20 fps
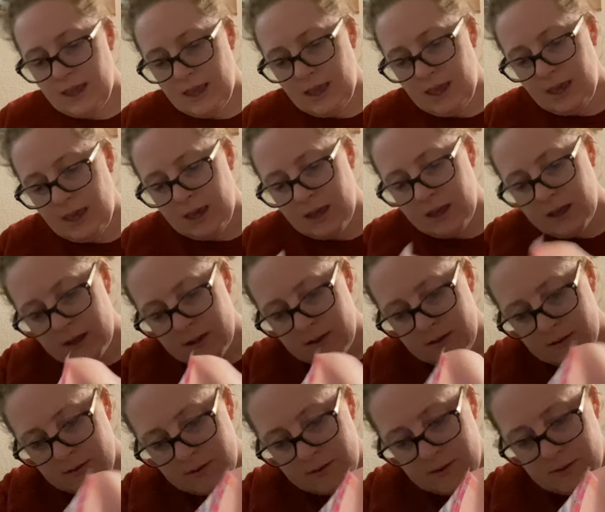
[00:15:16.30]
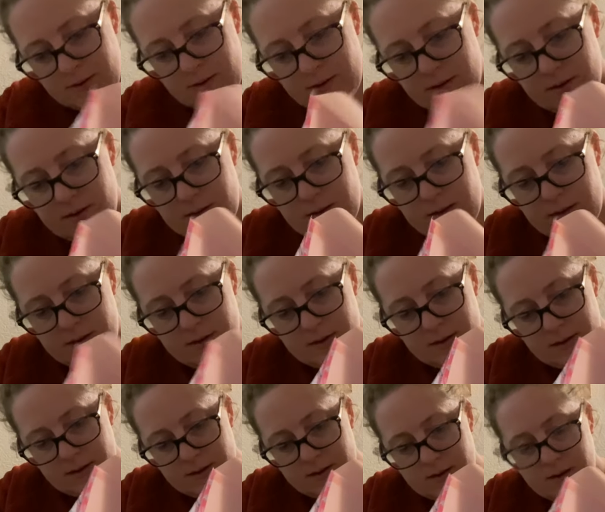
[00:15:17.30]
And
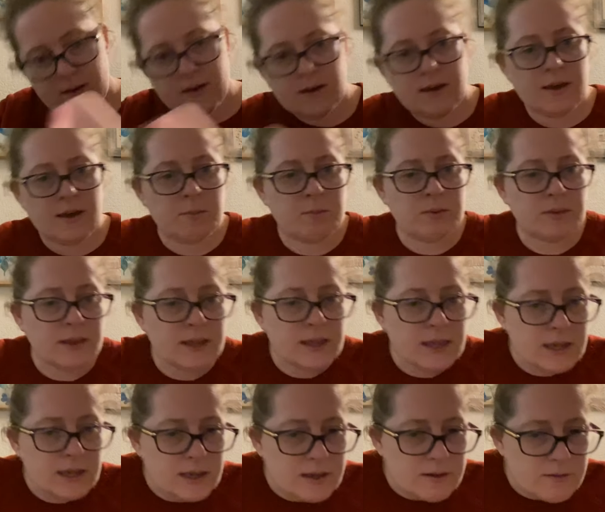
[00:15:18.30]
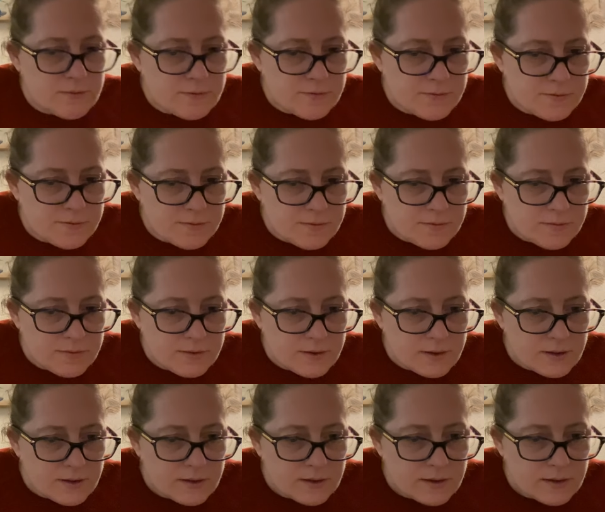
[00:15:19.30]
I believe
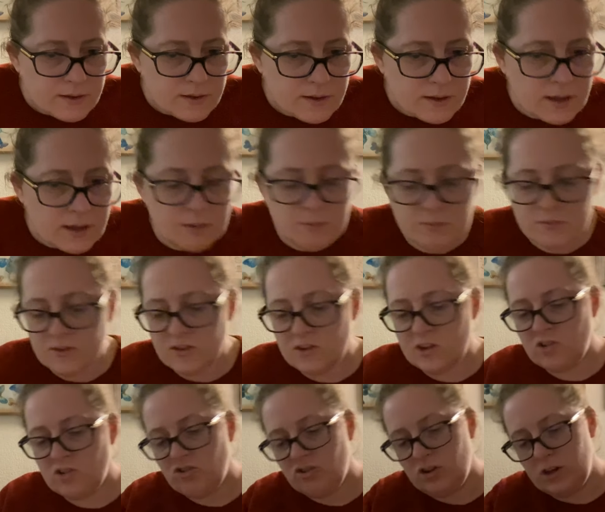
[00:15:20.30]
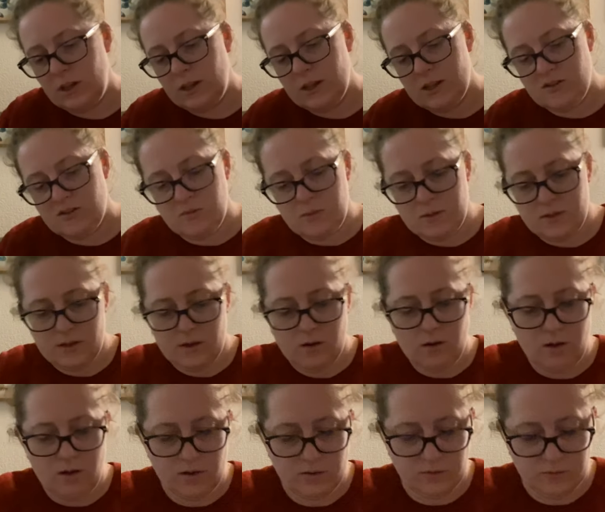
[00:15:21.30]
I'm stitching this with the
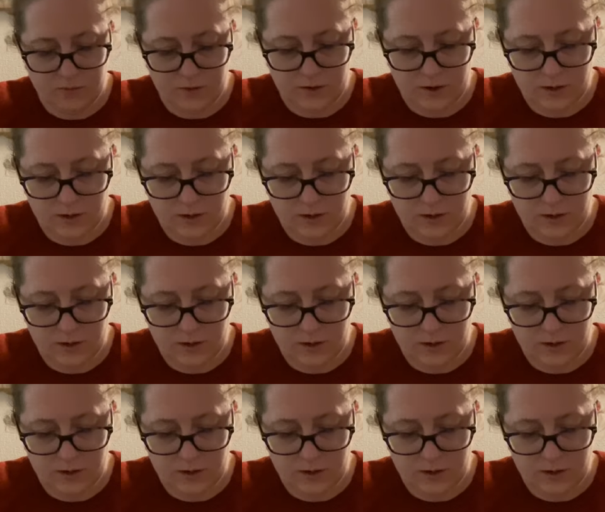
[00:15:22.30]
Called For